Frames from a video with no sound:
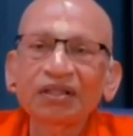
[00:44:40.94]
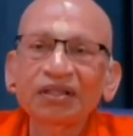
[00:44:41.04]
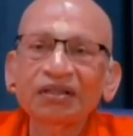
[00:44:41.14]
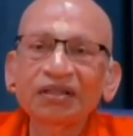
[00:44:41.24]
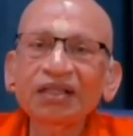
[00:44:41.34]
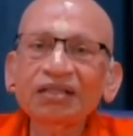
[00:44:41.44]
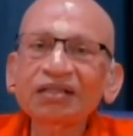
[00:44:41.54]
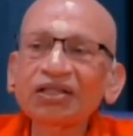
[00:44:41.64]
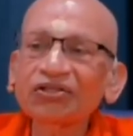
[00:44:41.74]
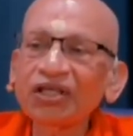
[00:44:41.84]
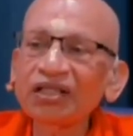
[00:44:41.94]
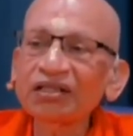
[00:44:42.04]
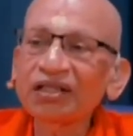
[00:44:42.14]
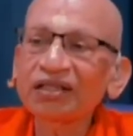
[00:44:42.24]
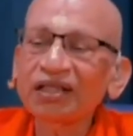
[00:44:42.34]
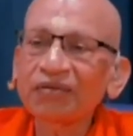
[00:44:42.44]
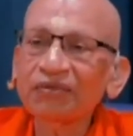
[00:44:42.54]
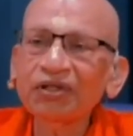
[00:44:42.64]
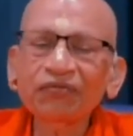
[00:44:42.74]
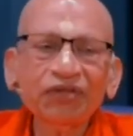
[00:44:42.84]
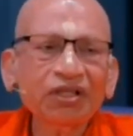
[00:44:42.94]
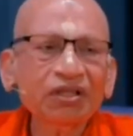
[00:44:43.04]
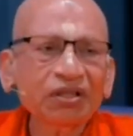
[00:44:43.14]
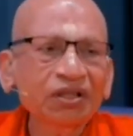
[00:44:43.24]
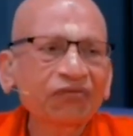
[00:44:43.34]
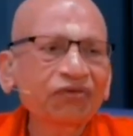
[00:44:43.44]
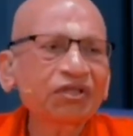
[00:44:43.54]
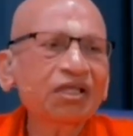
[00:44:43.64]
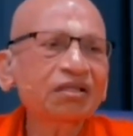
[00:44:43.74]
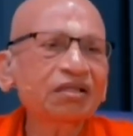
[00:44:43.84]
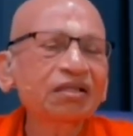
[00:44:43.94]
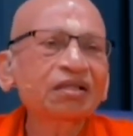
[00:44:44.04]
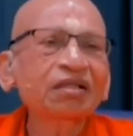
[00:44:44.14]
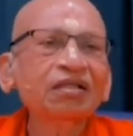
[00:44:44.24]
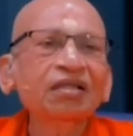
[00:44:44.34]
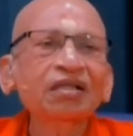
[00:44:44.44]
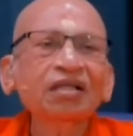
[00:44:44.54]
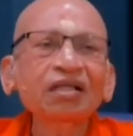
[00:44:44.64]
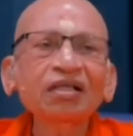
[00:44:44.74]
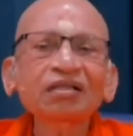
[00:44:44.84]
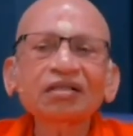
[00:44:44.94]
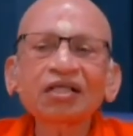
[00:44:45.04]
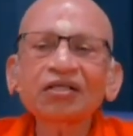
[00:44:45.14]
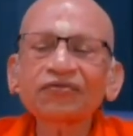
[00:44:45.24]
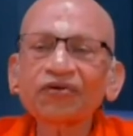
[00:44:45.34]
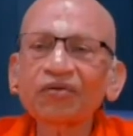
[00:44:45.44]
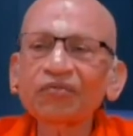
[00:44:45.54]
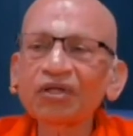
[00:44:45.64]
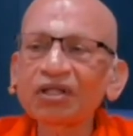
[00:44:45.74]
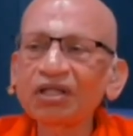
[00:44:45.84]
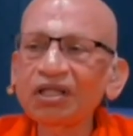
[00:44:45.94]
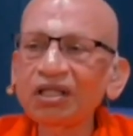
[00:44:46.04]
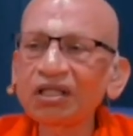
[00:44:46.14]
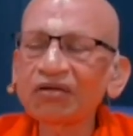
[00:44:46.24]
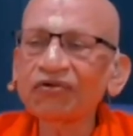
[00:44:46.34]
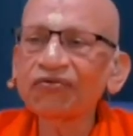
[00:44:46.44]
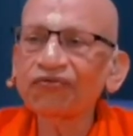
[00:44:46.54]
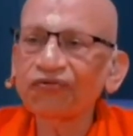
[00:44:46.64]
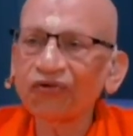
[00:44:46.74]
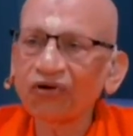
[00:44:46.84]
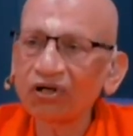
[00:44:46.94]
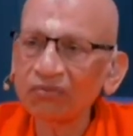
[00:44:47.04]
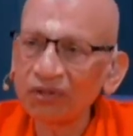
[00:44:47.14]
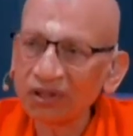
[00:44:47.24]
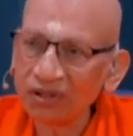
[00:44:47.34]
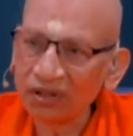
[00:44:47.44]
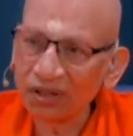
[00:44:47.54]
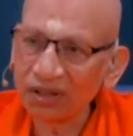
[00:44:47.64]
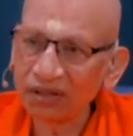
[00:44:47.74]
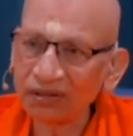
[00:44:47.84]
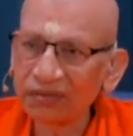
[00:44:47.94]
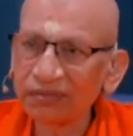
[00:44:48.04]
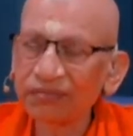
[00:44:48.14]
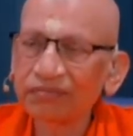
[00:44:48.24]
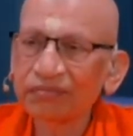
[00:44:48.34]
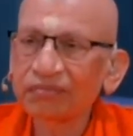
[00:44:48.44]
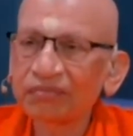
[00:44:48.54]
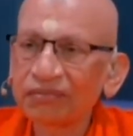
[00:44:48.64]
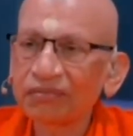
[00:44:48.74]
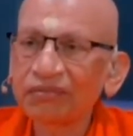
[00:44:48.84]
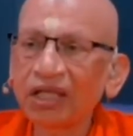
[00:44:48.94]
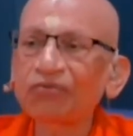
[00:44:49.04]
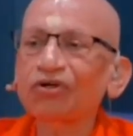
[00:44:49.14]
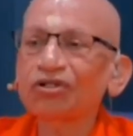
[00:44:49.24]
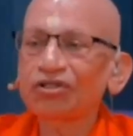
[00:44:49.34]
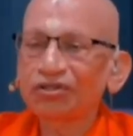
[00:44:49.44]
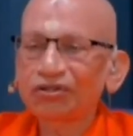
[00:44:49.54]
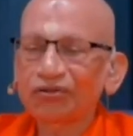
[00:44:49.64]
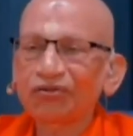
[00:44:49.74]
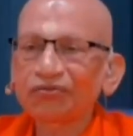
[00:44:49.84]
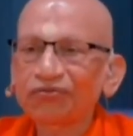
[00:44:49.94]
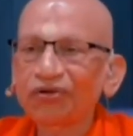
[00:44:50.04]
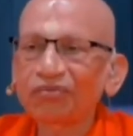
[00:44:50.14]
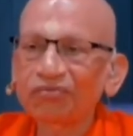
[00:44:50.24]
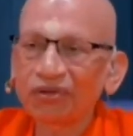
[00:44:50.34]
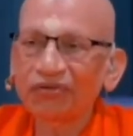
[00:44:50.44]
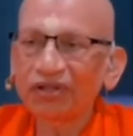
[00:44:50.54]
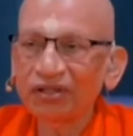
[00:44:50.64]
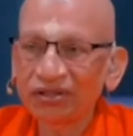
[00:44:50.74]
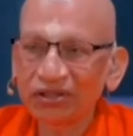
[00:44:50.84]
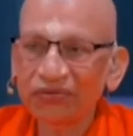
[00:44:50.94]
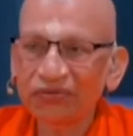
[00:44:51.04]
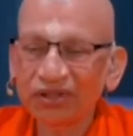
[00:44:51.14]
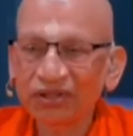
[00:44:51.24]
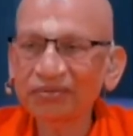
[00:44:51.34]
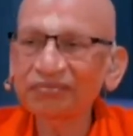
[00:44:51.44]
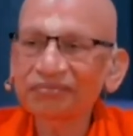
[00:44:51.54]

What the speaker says: this is a change that has happened, which has released us from the need of a formal divorce, from our situation.